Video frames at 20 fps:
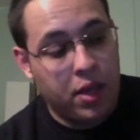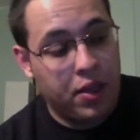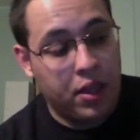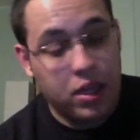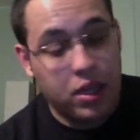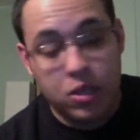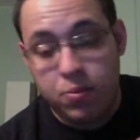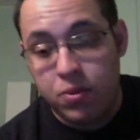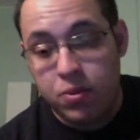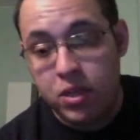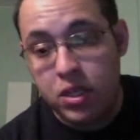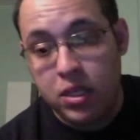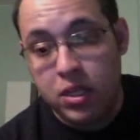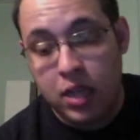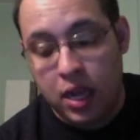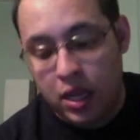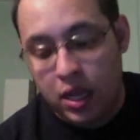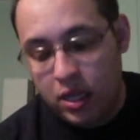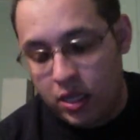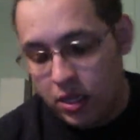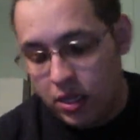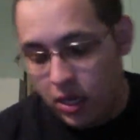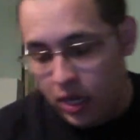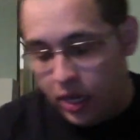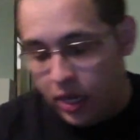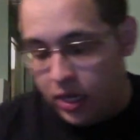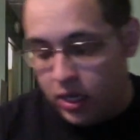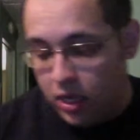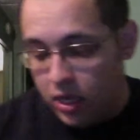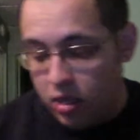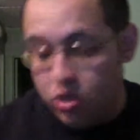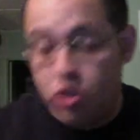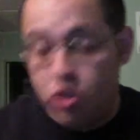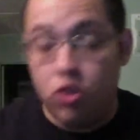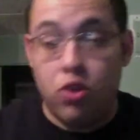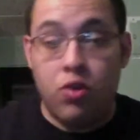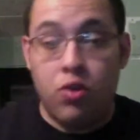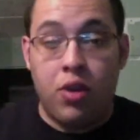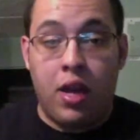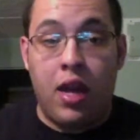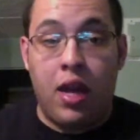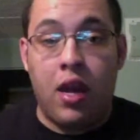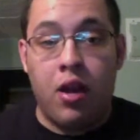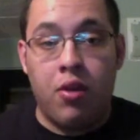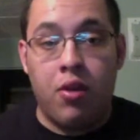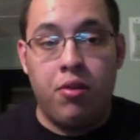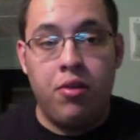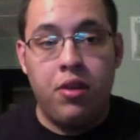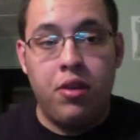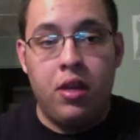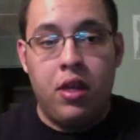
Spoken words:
think it's pretty solid, and I'll show you now